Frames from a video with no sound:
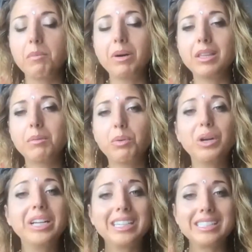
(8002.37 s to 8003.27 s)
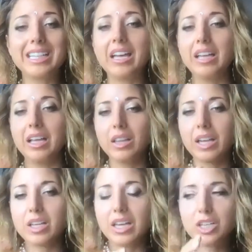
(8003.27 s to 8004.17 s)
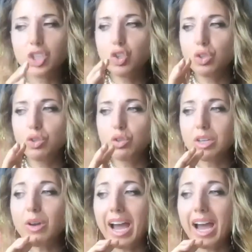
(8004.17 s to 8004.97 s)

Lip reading: But the point is that, like, you